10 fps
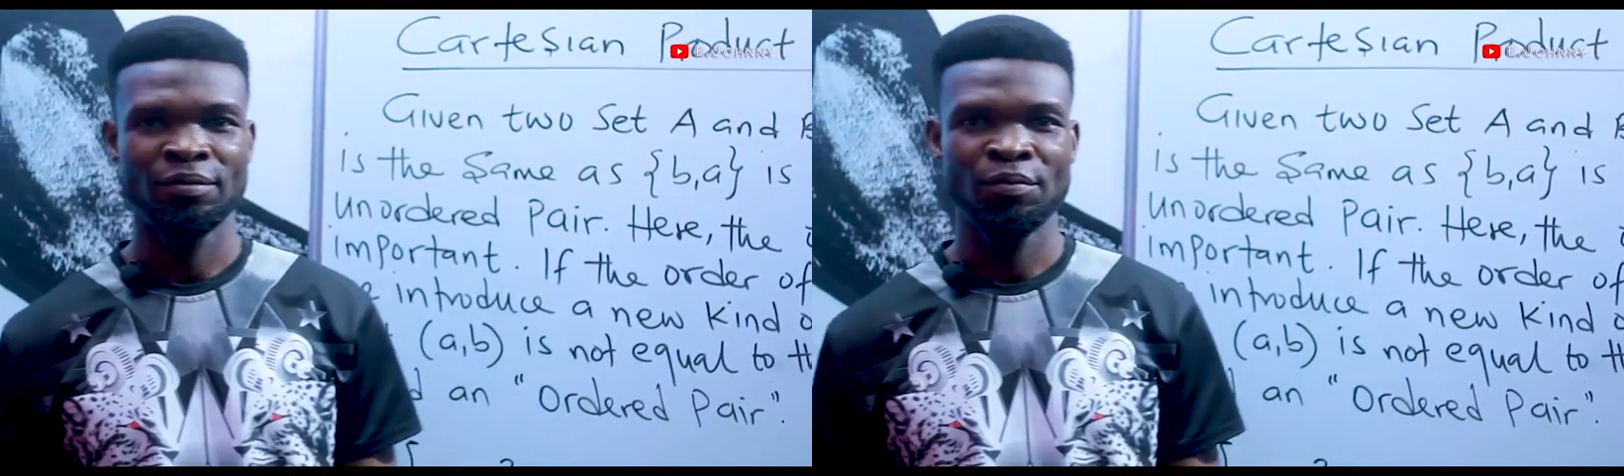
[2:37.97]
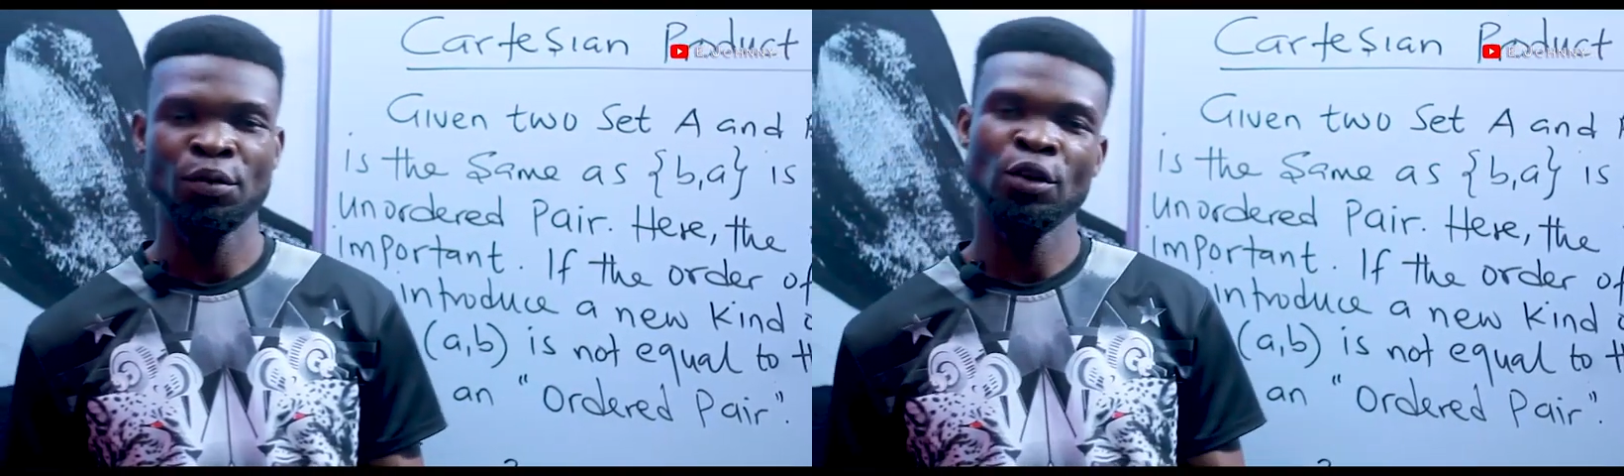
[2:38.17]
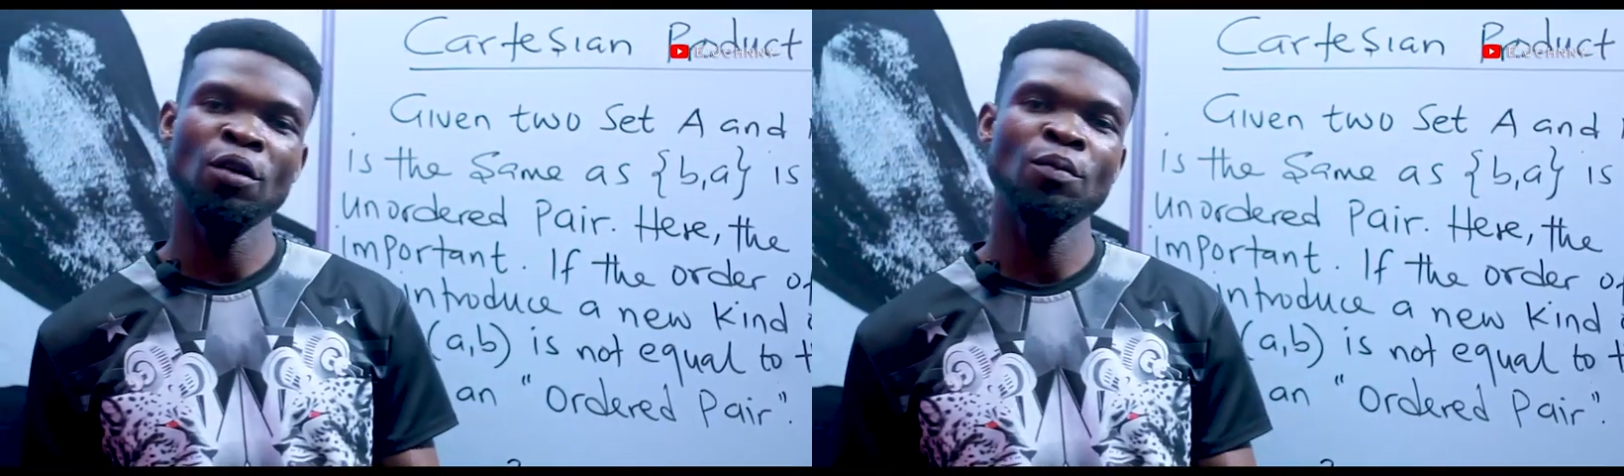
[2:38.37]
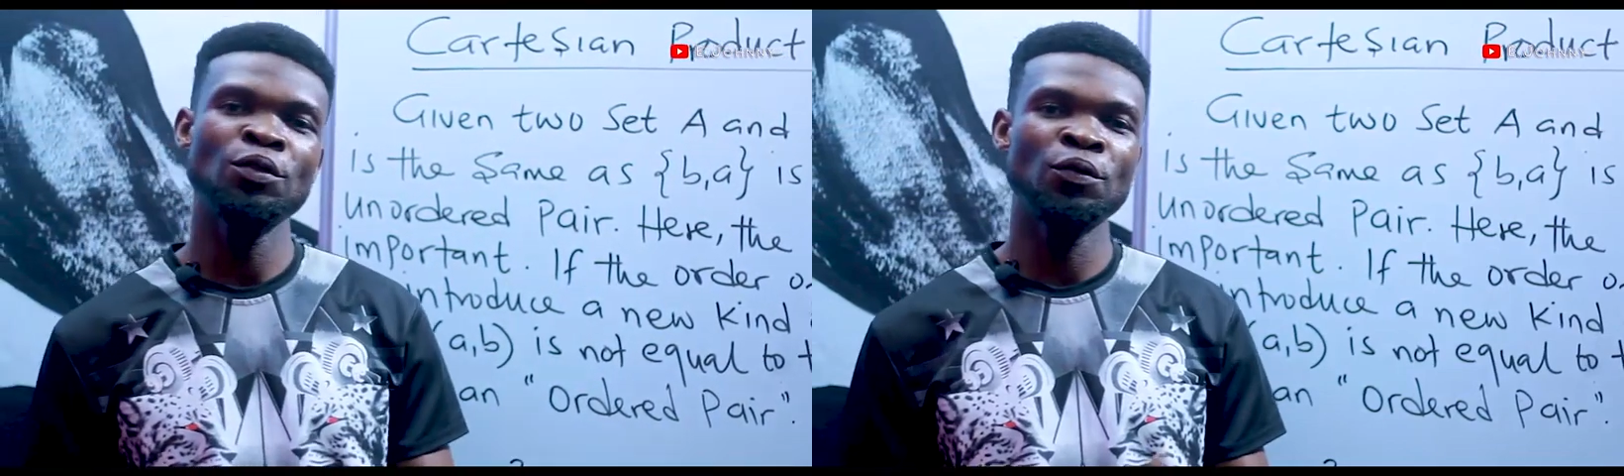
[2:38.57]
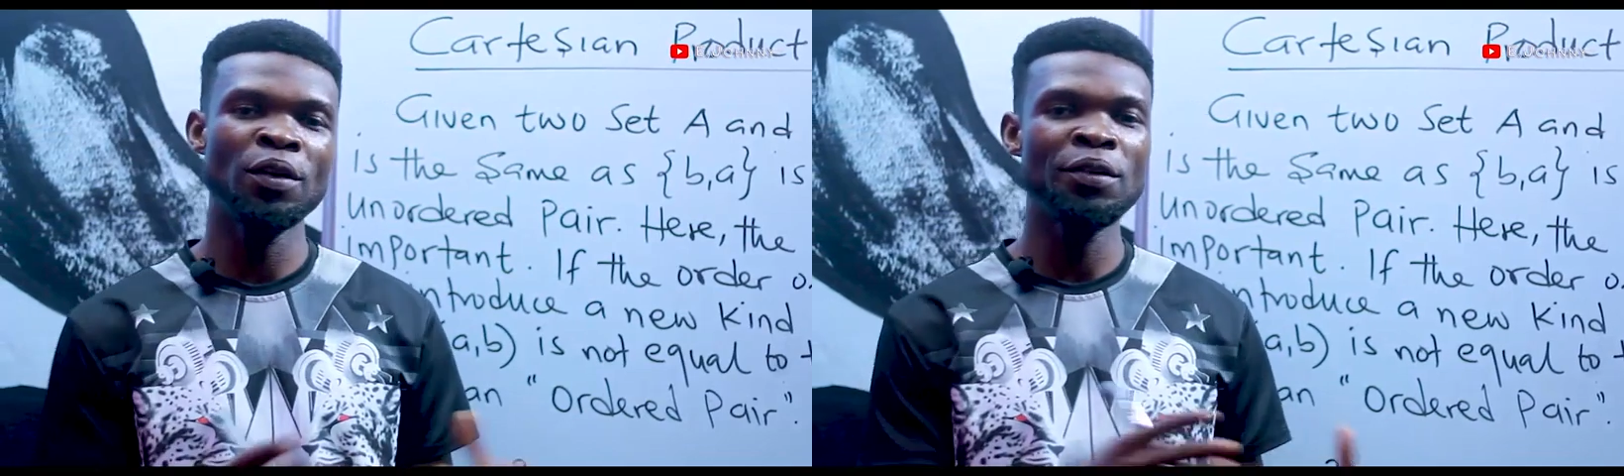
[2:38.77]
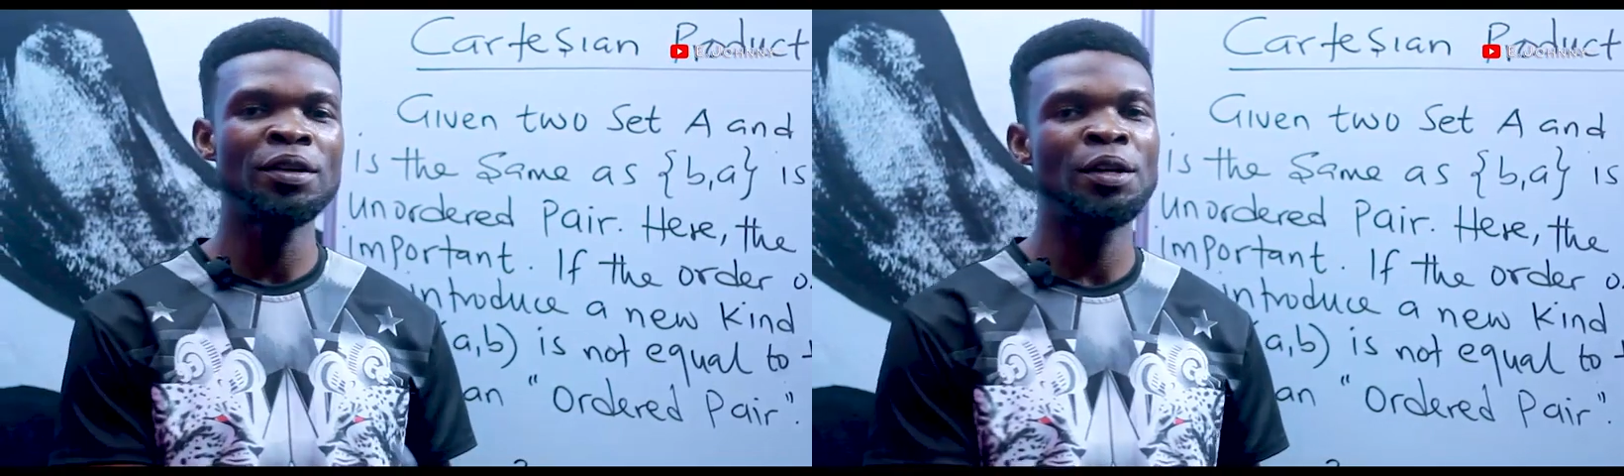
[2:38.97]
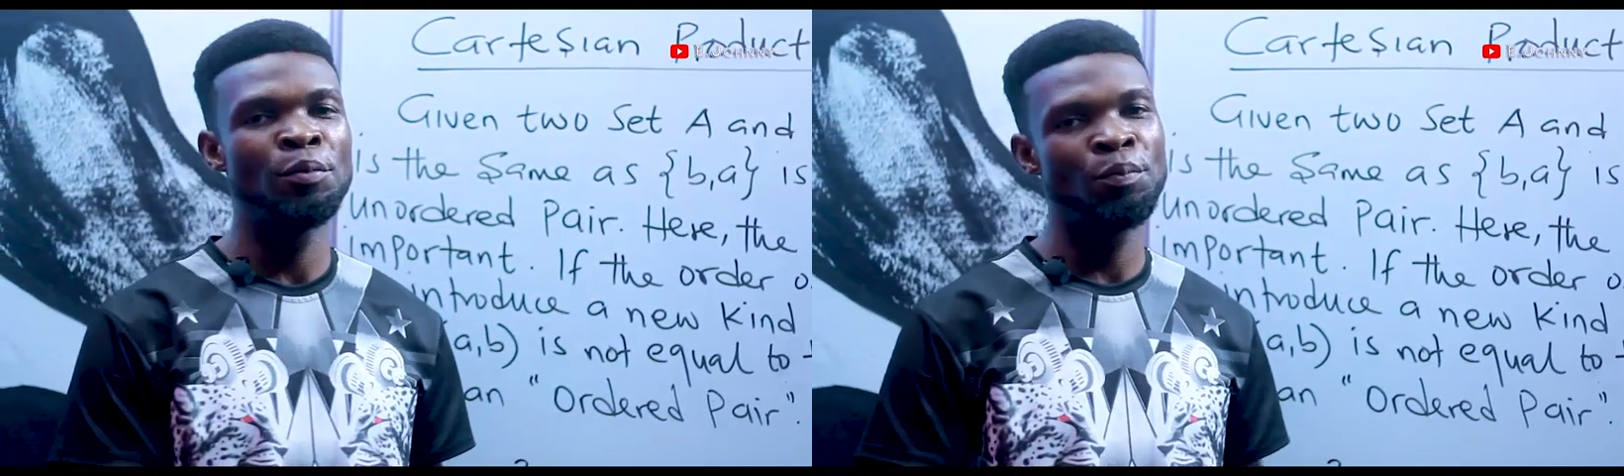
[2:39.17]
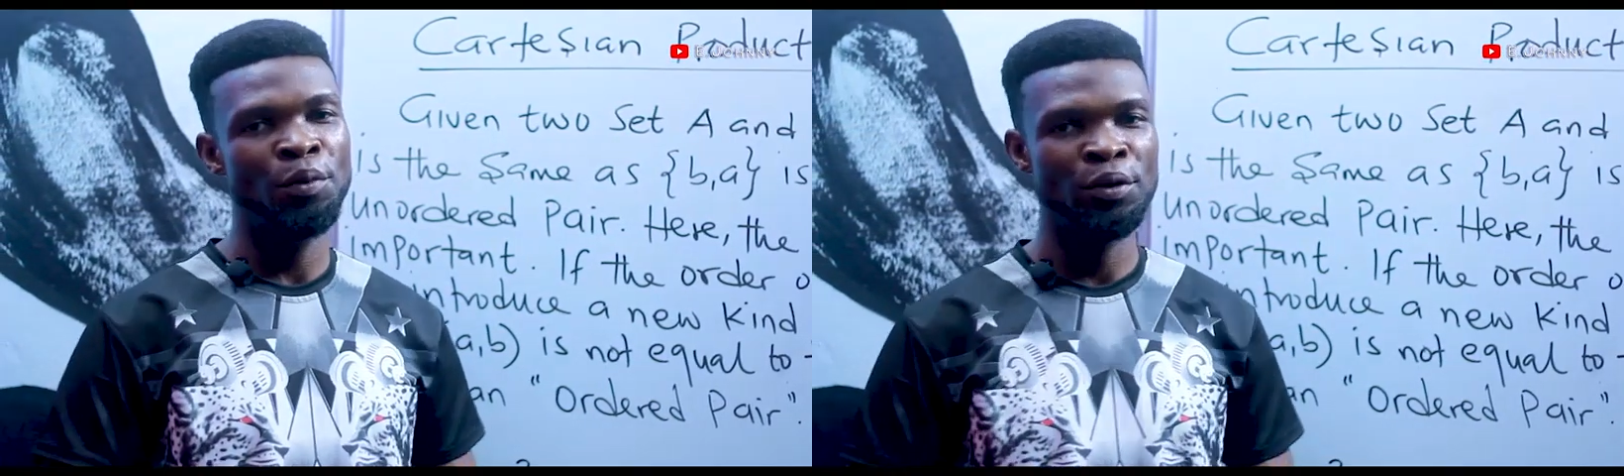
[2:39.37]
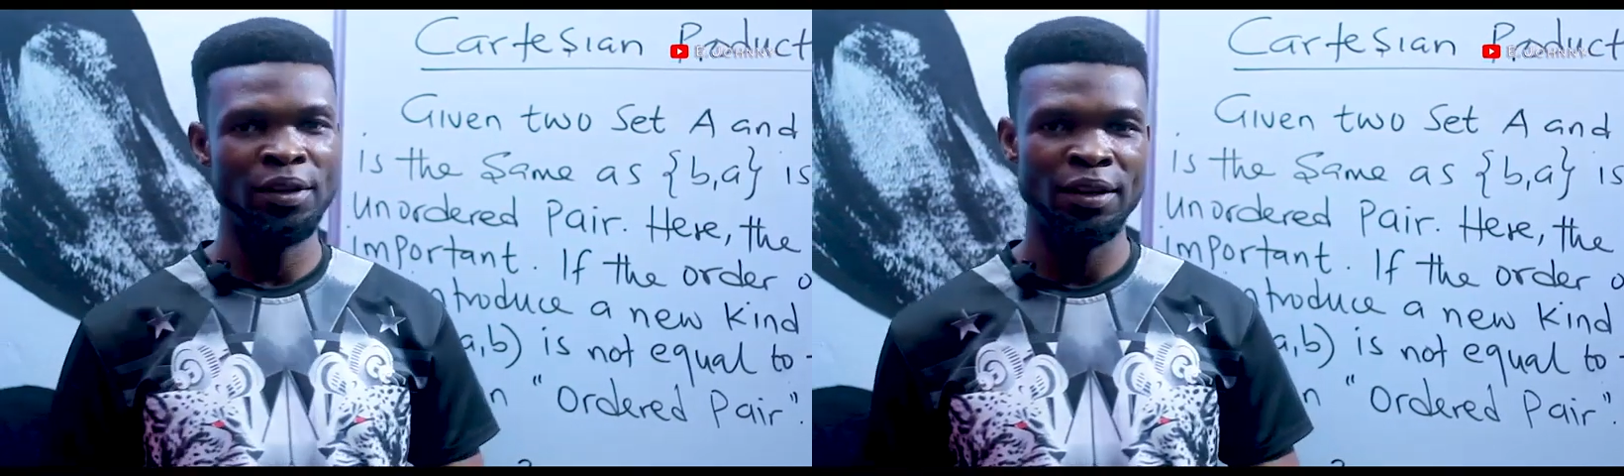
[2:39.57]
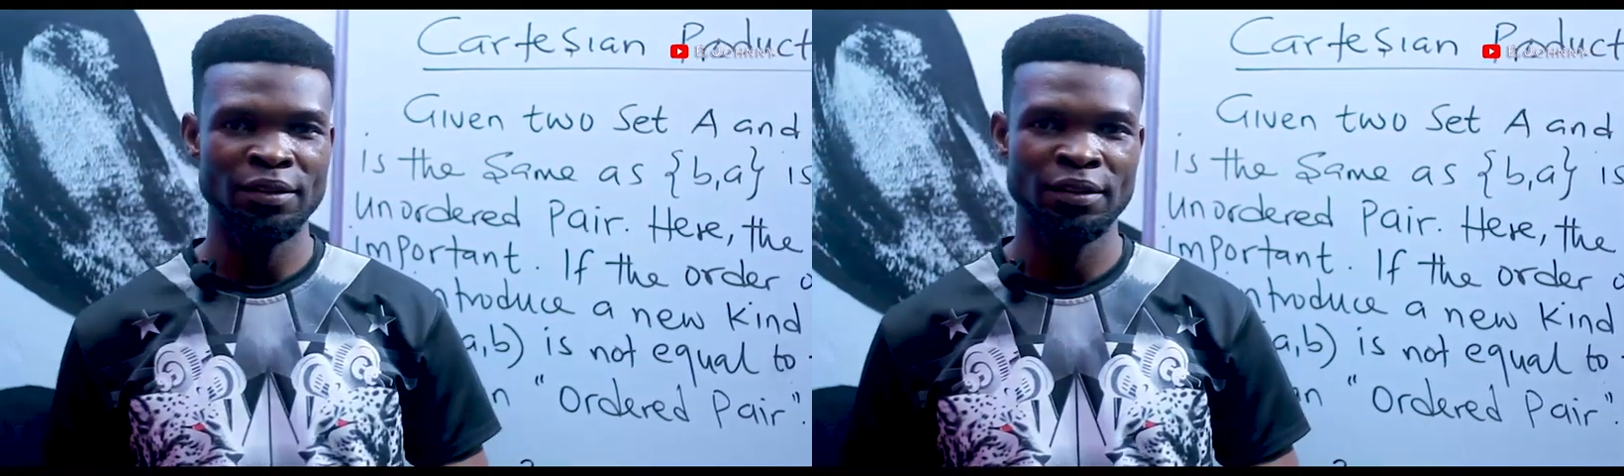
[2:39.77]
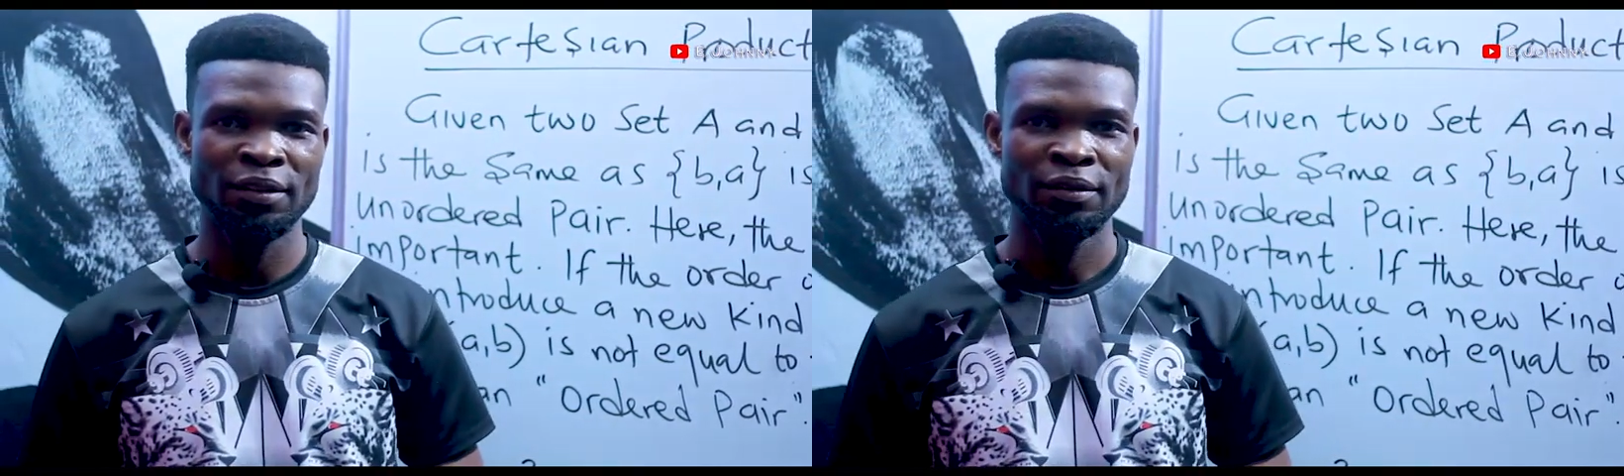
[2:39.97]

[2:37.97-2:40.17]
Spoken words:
becomes very important,